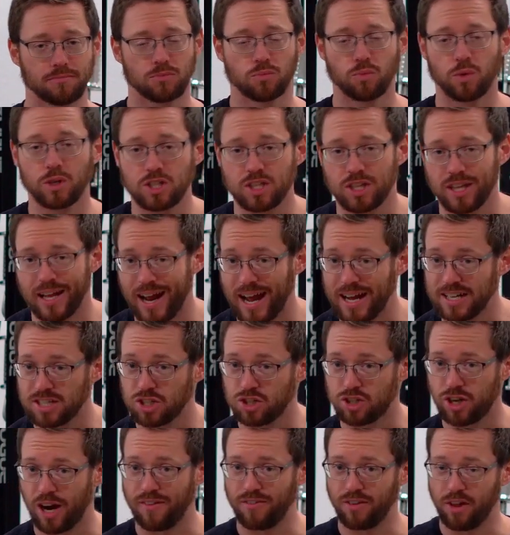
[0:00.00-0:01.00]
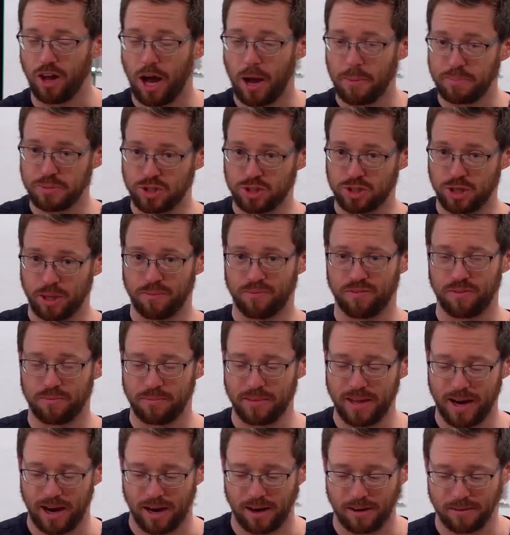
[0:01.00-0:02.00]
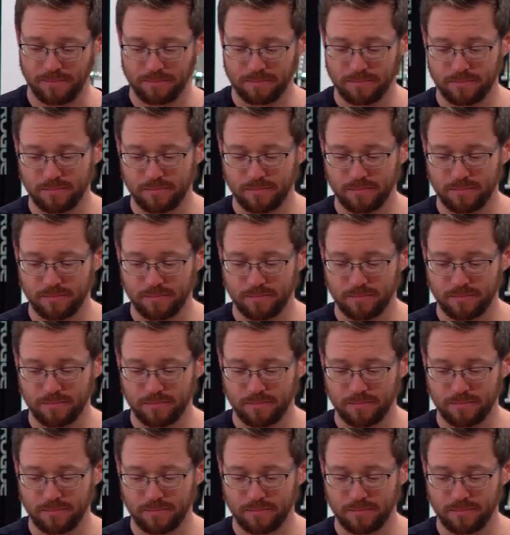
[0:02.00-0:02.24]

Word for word: which then has to travel upstream from there.